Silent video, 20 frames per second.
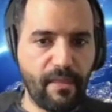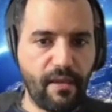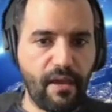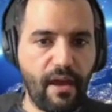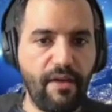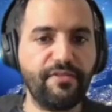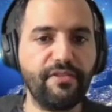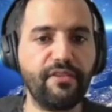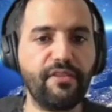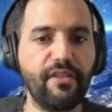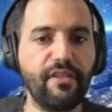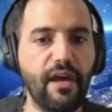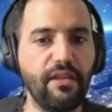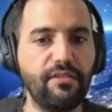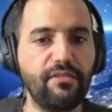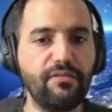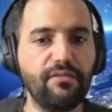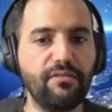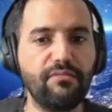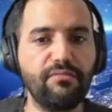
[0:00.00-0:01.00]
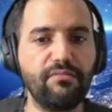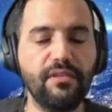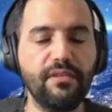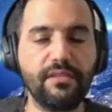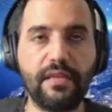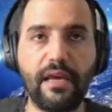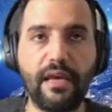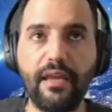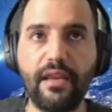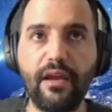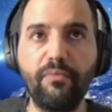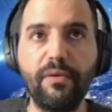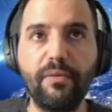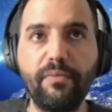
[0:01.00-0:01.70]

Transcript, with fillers: after that, the Sahrawi